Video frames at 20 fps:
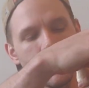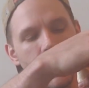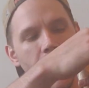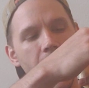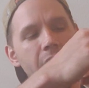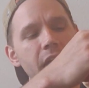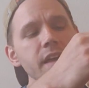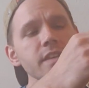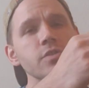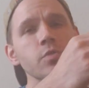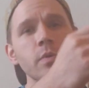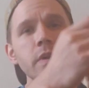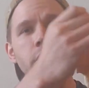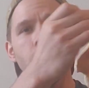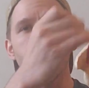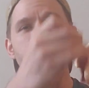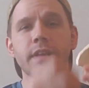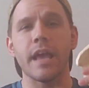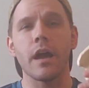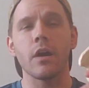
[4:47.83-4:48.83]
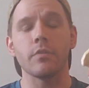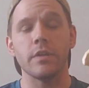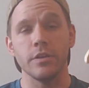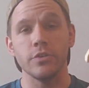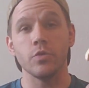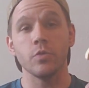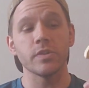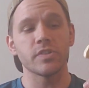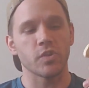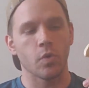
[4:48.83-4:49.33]
as we go down
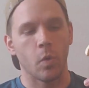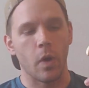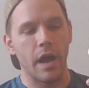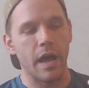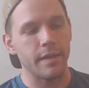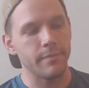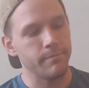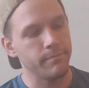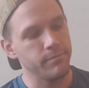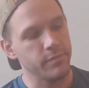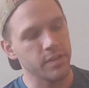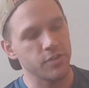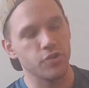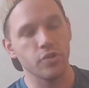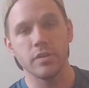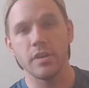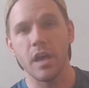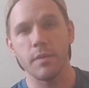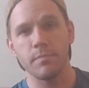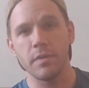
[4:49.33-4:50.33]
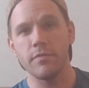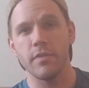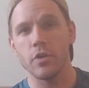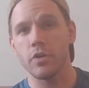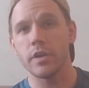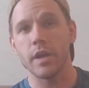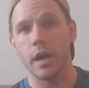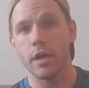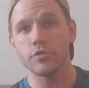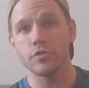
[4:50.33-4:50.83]
into a squat, this should not be
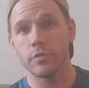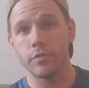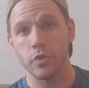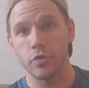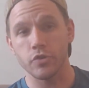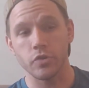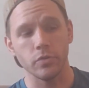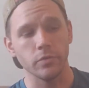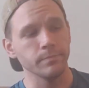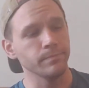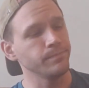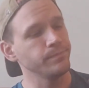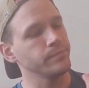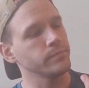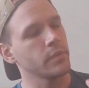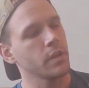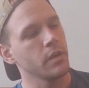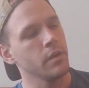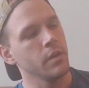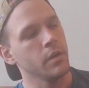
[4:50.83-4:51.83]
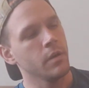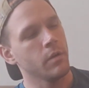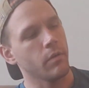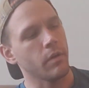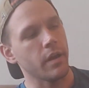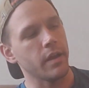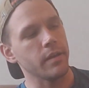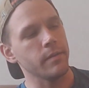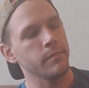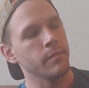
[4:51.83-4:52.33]
very controversial,
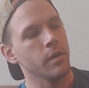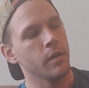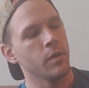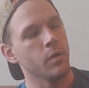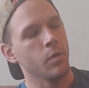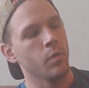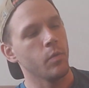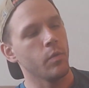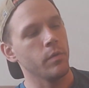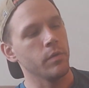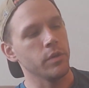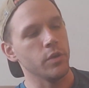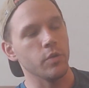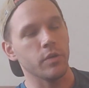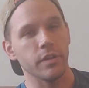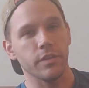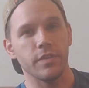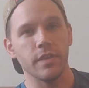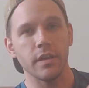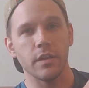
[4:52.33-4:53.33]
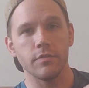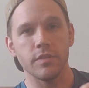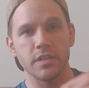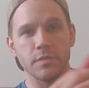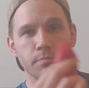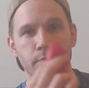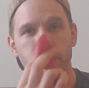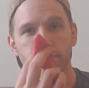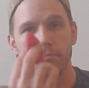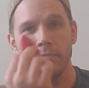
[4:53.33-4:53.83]
right? You can think of
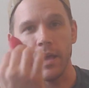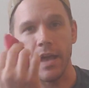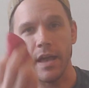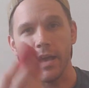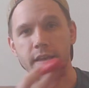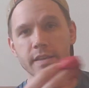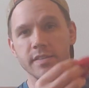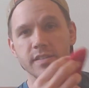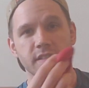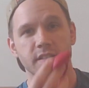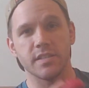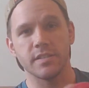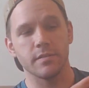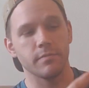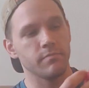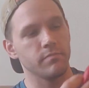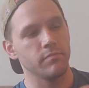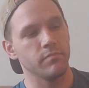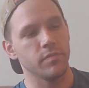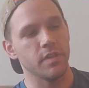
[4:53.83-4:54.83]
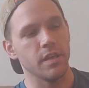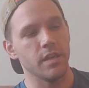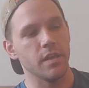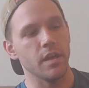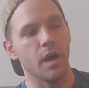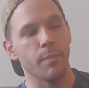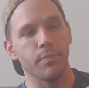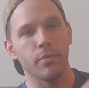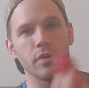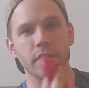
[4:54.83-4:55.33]
this as the
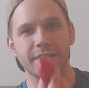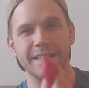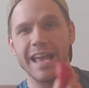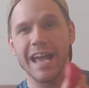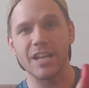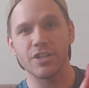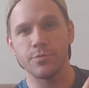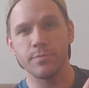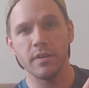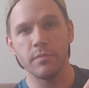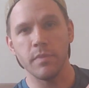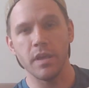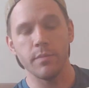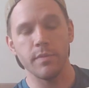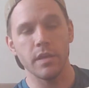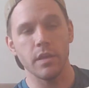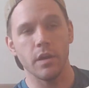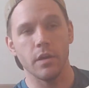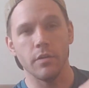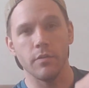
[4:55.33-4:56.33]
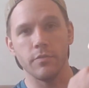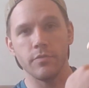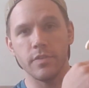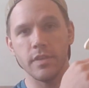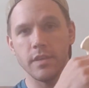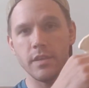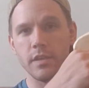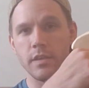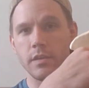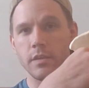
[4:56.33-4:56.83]
upper attachment maybe of
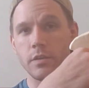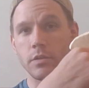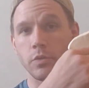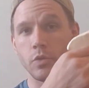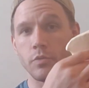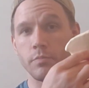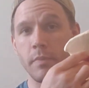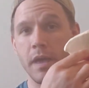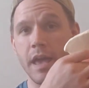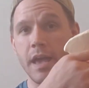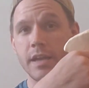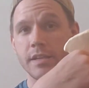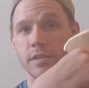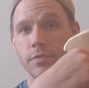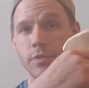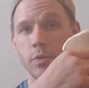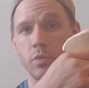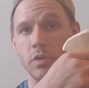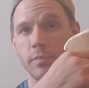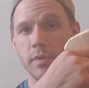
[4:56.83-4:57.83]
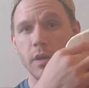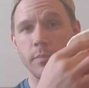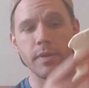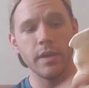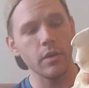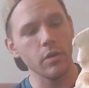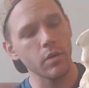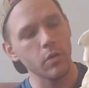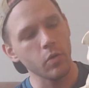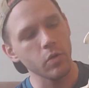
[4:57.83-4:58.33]
the glute max if you want to be up
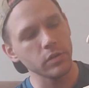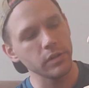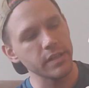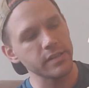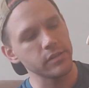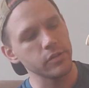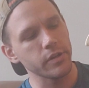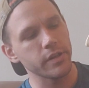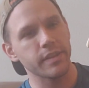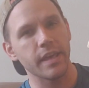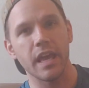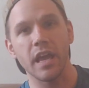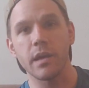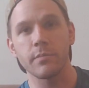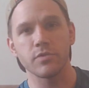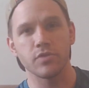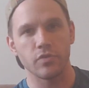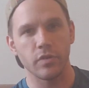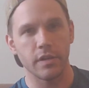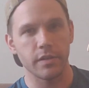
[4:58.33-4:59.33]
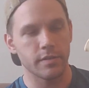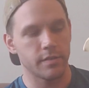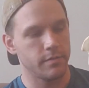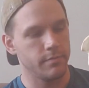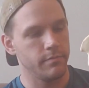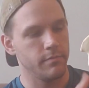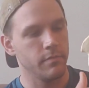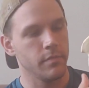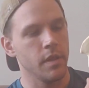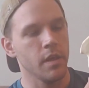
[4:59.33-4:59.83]
here, or let's look at the hamstrings.
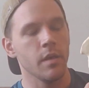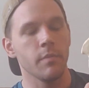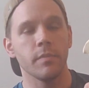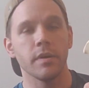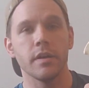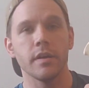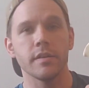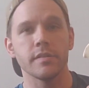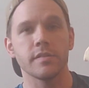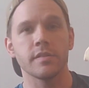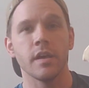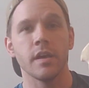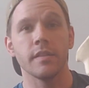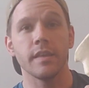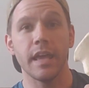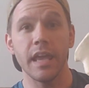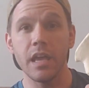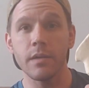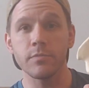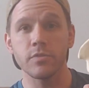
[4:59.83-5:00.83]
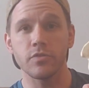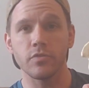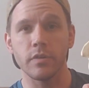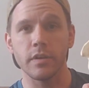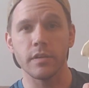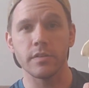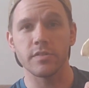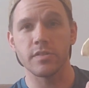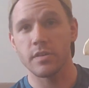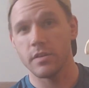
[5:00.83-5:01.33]
because the
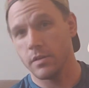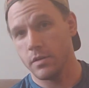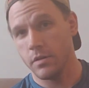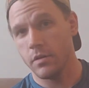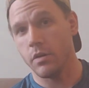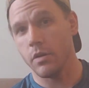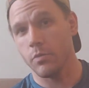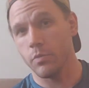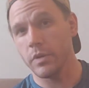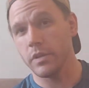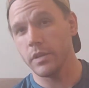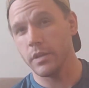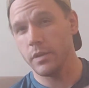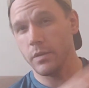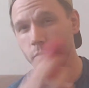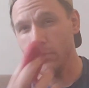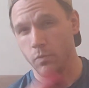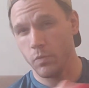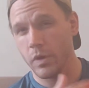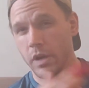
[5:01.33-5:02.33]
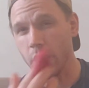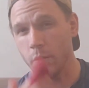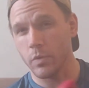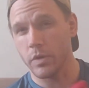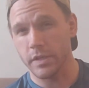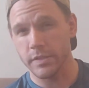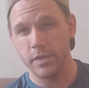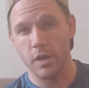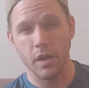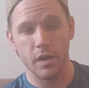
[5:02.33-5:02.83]
hamstrings are really what I
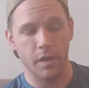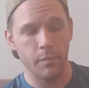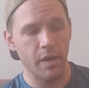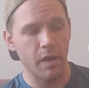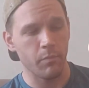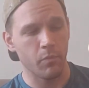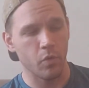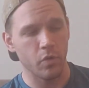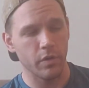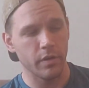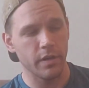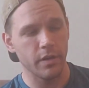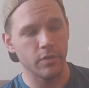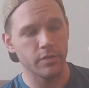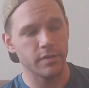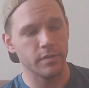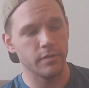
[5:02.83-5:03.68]
want to talk about more here